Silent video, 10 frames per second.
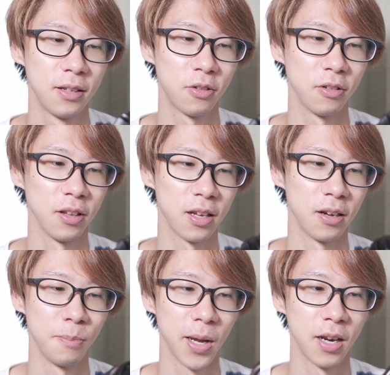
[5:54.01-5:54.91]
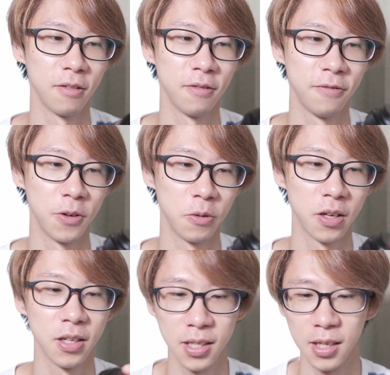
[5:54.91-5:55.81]
sort of like a manual
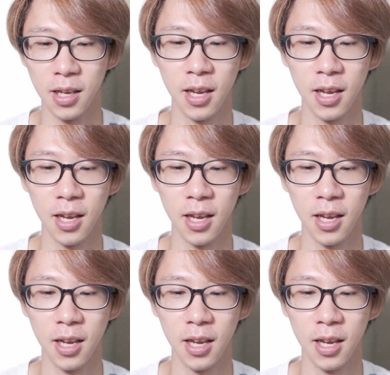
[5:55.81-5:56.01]
focus,